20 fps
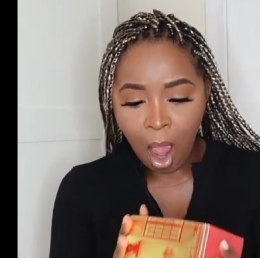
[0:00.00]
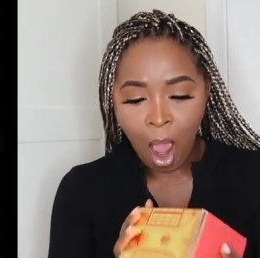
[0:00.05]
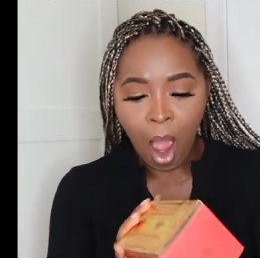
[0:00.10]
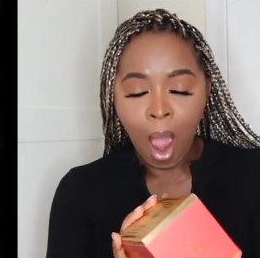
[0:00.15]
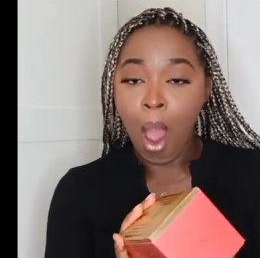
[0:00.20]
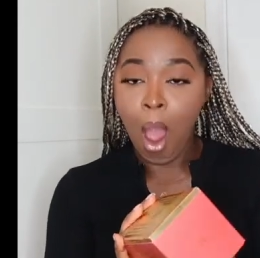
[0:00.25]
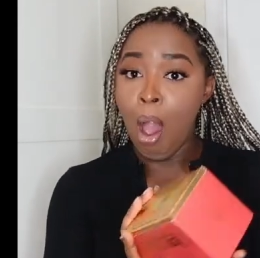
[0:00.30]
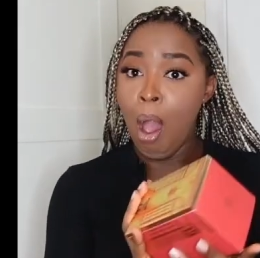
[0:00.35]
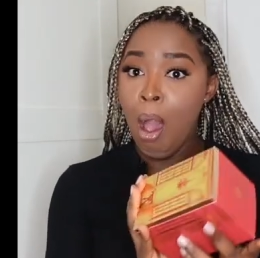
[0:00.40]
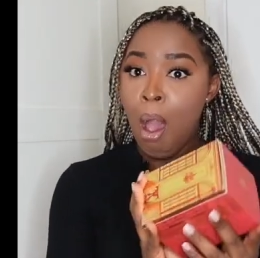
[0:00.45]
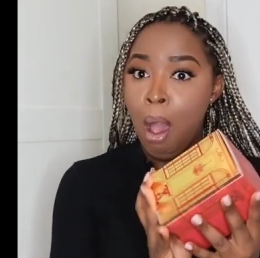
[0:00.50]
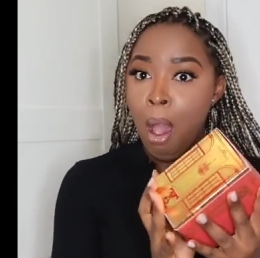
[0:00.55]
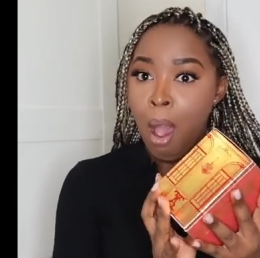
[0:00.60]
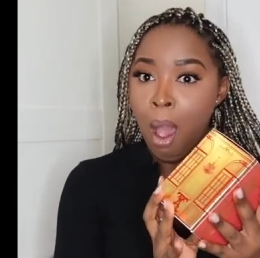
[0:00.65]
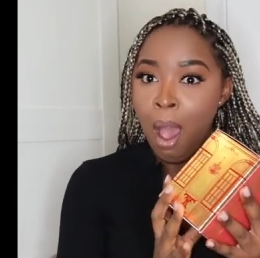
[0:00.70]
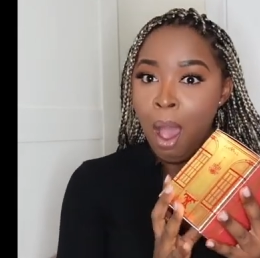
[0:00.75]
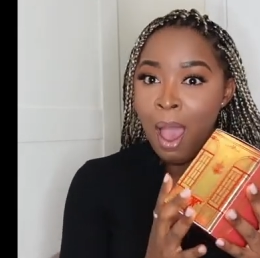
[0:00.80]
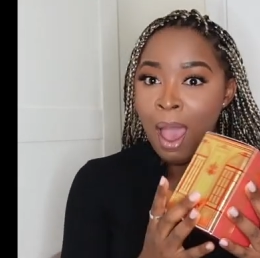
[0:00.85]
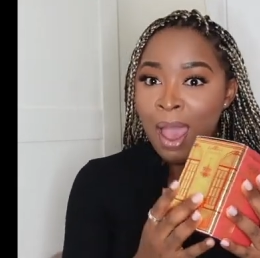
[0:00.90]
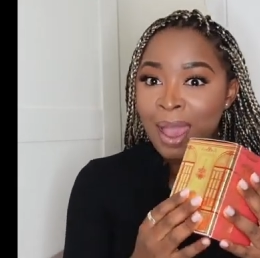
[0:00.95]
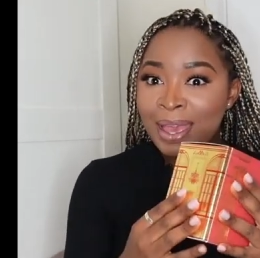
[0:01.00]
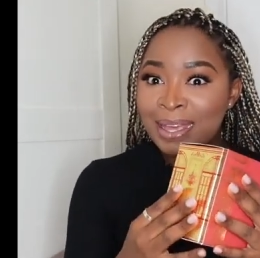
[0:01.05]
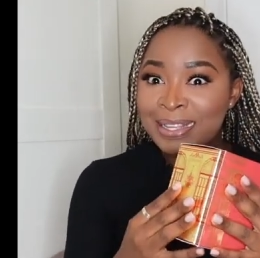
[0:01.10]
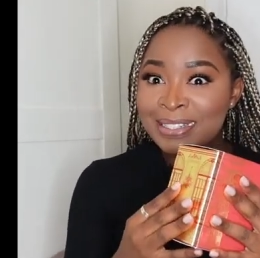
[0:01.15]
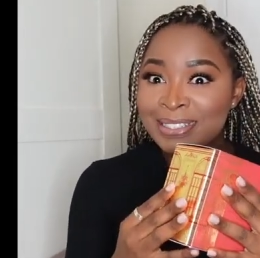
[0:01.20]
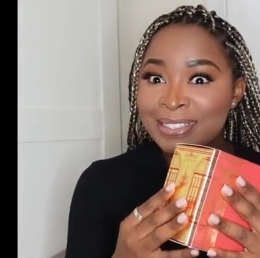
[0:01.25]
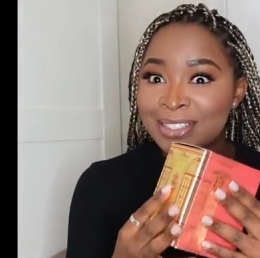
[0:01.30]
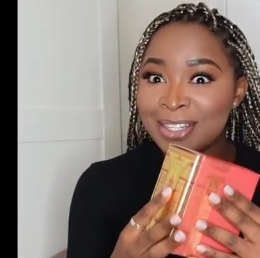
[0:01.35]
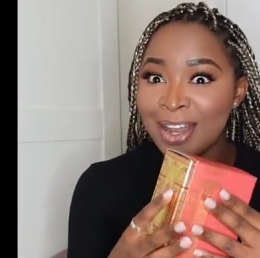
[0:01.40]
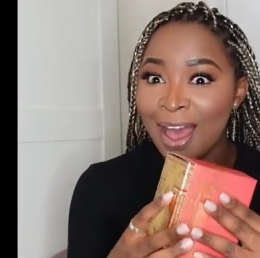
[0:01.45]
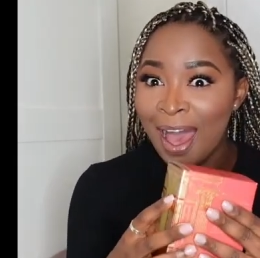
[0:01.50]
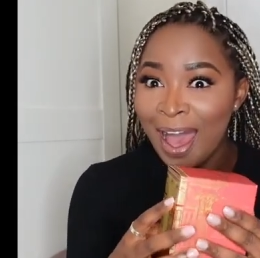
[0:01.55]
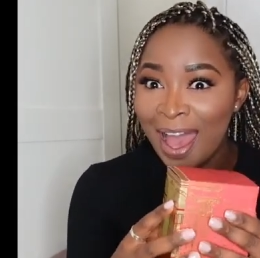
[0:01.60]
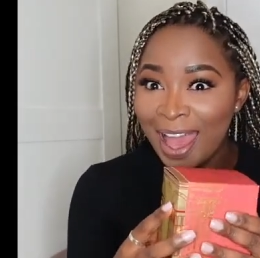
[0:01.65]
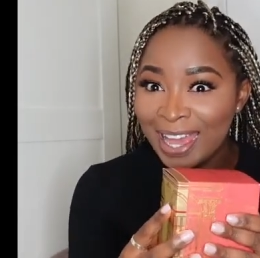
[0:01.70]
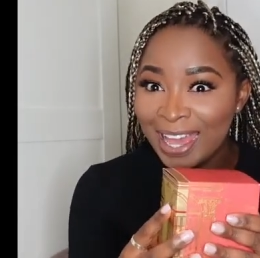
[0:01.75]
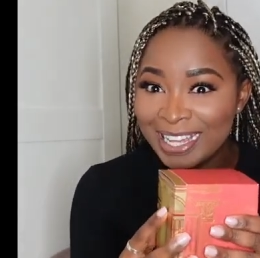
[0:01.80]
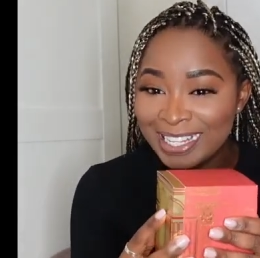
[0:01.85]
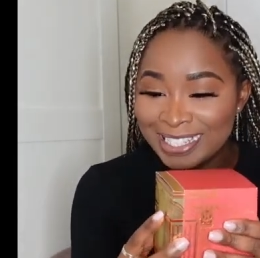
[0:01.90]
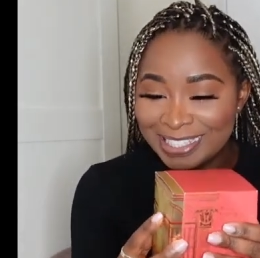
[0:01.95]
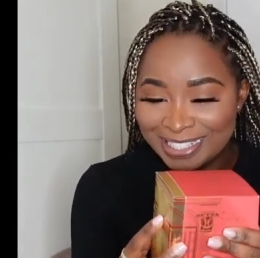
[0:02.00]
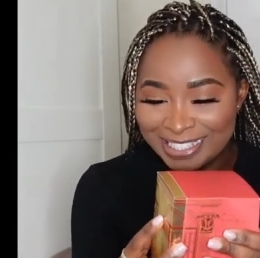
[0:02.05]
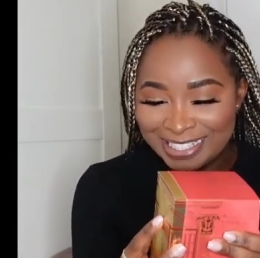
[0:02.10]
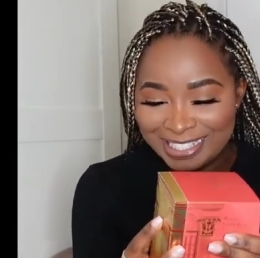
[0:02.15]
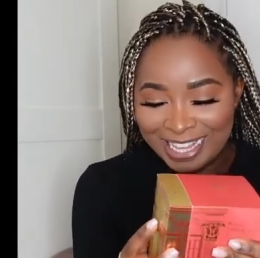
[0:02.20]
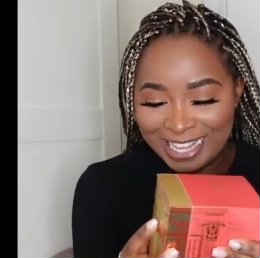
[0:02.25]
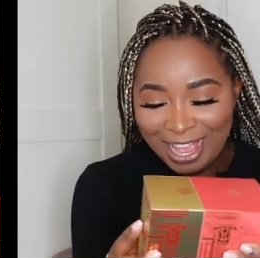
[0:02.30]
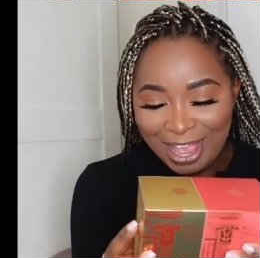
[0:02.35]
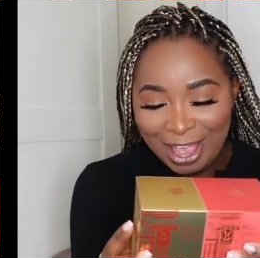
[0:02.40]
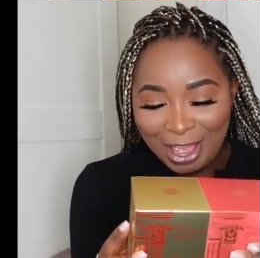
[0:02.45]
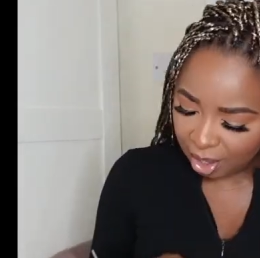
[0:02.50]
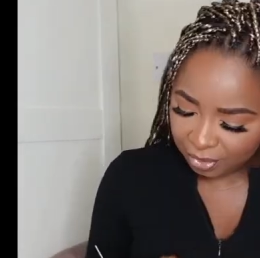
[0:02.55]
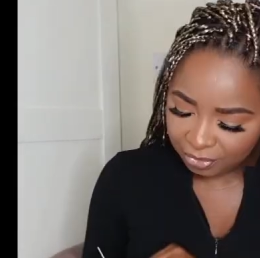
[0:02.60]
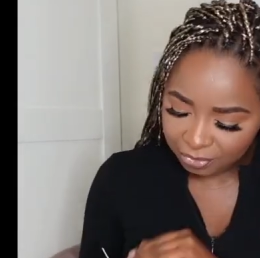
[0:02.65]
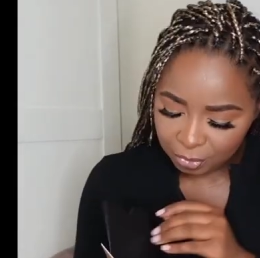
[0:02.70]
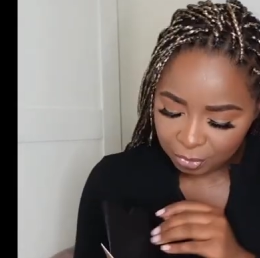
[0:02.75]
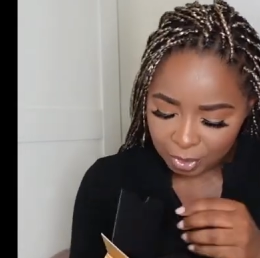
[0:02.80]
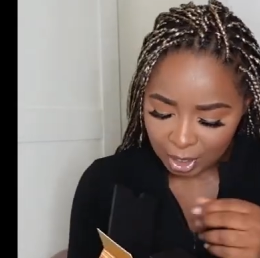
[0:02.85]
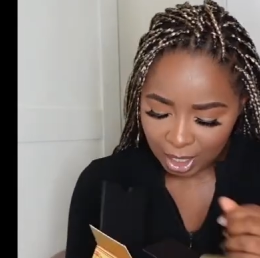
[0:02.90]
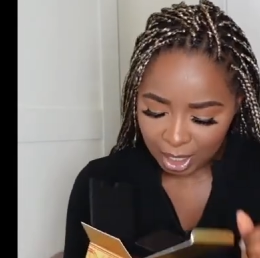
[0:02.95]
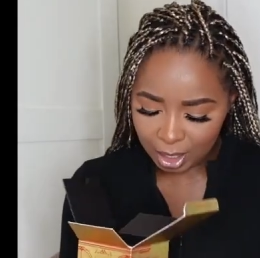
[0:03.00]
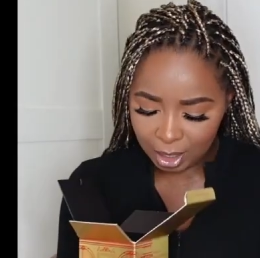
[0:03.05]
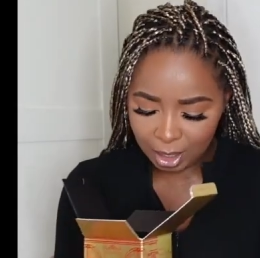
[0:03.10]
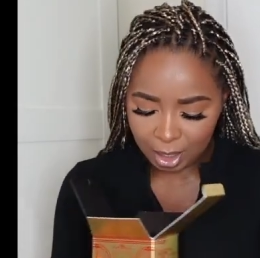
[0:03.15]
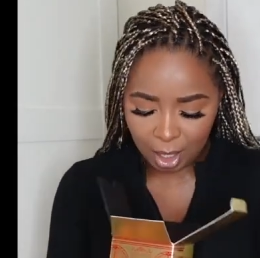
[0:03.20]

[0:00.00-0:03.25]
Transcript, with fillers: Oh, it slides? I feel like...